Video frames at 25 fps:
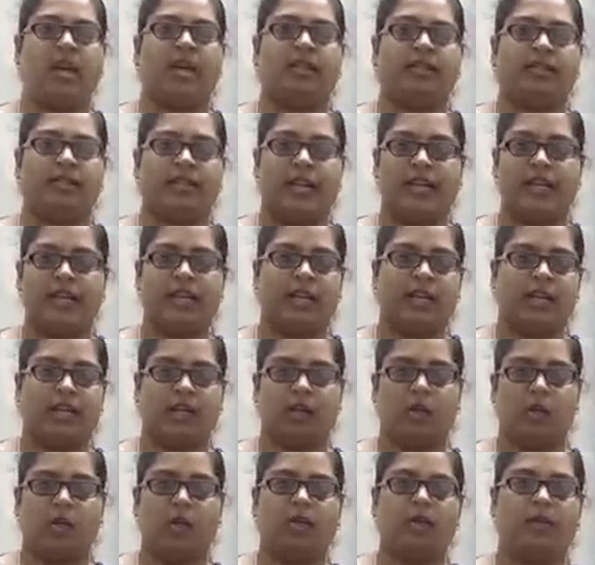that
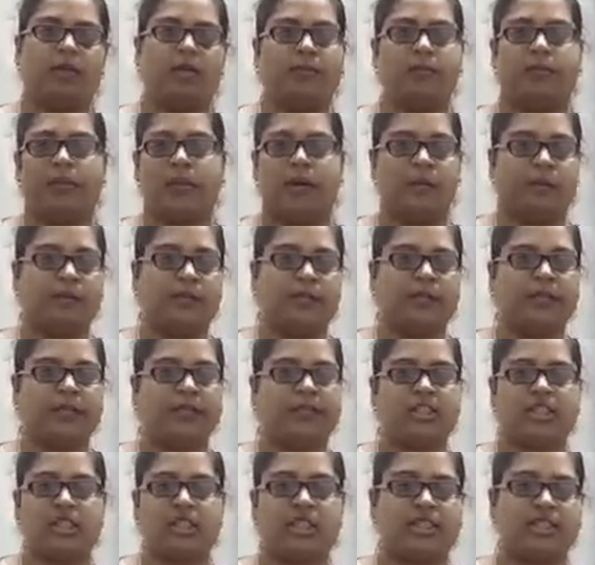undergo
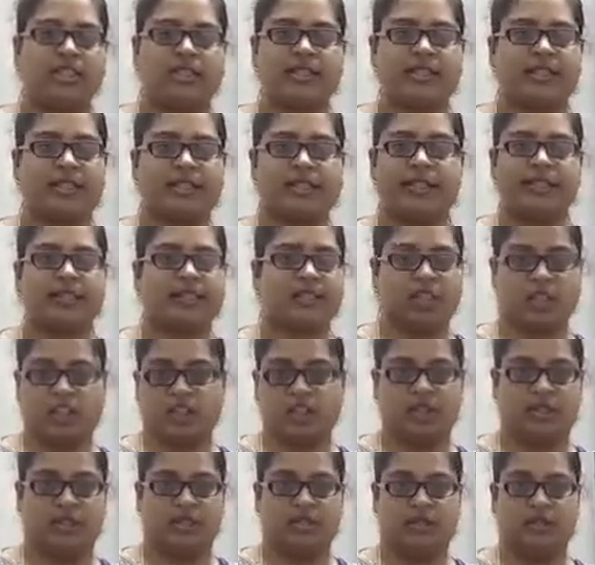permanent changes in their
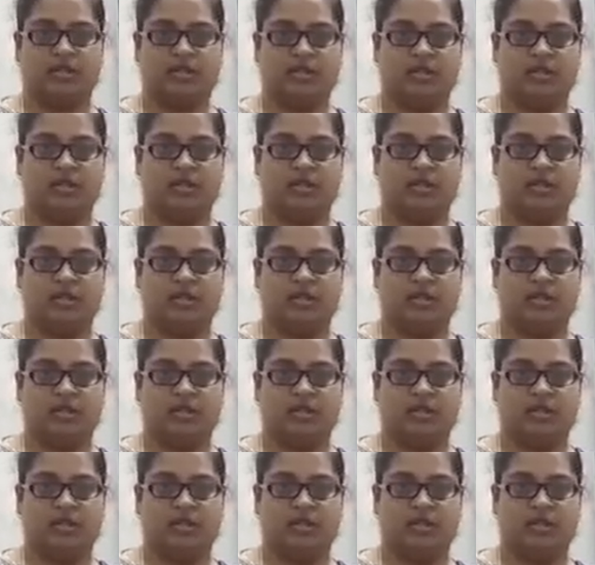structure,